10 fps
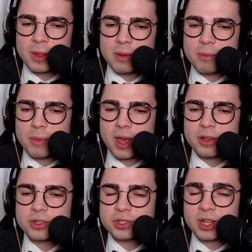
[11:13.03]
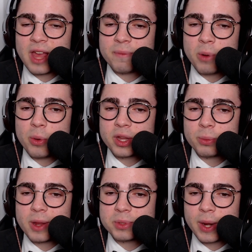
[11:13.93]
Michaels could have broken
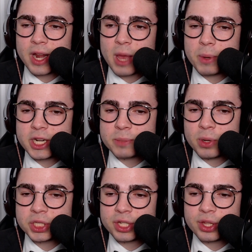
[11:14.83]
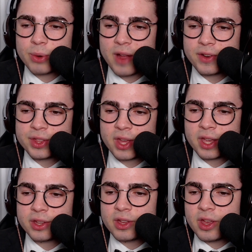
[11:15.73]
ribs right now, but he's pushing through
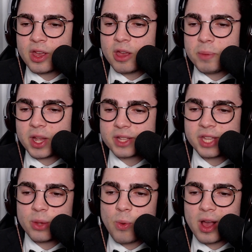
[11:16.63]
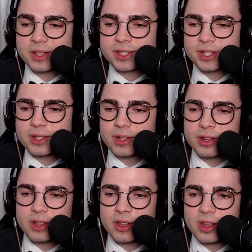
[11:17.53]
everything because he wants
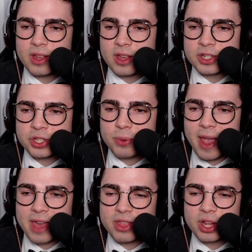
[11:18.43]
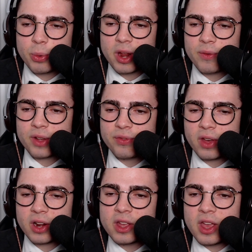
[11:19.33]
to end the career of Ric
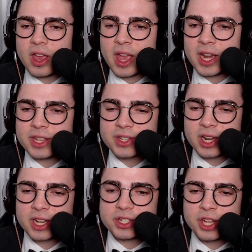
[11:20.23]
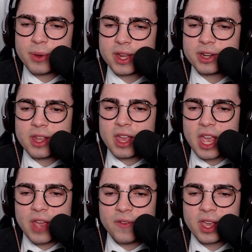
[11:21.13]
Flair, and he's going to do it.
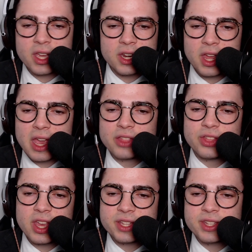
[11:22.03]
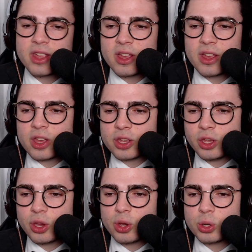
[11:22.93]
If he can hit this
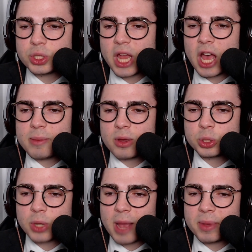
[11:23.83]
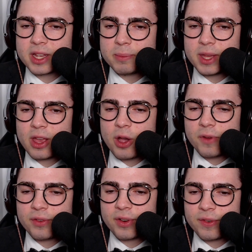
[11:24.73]
huge elbow drop, it could be
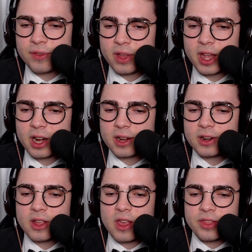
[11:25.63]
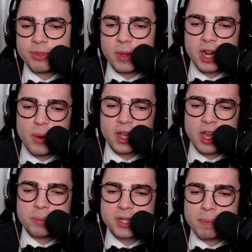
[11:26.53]
over for Flair. We know it
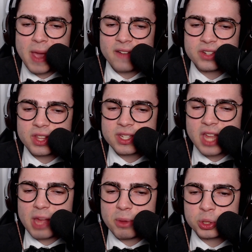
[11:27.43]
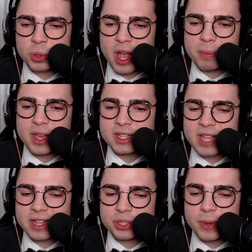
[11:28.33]
comes up after this elbow drop. It's
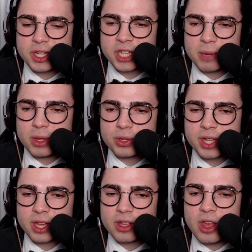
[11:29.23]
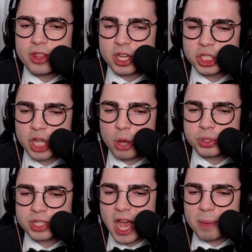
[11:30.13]
that sweet chin music, the
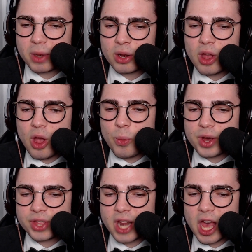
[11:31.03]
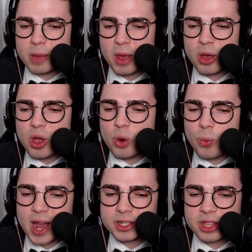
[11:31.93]
showstopper with an elbow
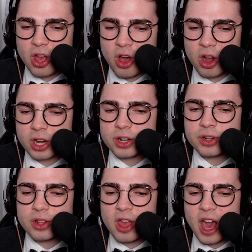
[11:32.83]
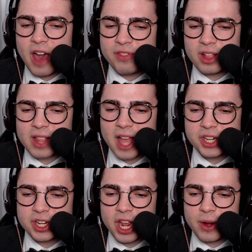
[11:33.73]
right to the heart of the
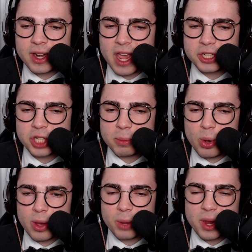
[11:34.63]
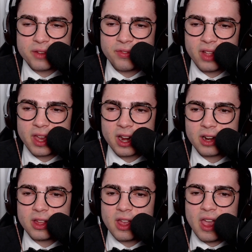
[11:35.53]
legendary Nature Boy Ric Flair.
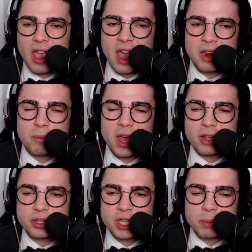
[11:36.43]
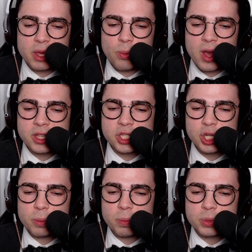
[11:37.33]
And Michaels could be one
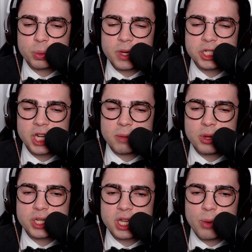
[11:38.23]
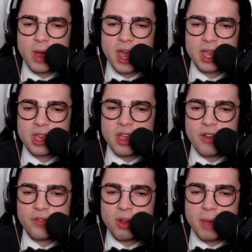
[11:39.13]
sweet chin music away
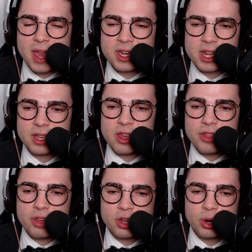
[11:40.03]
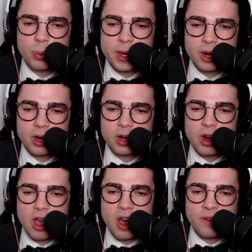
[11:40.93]
from ending the career
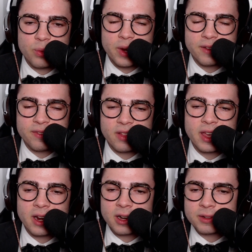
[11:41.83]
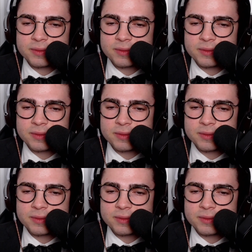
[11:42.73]
of Ric Flair.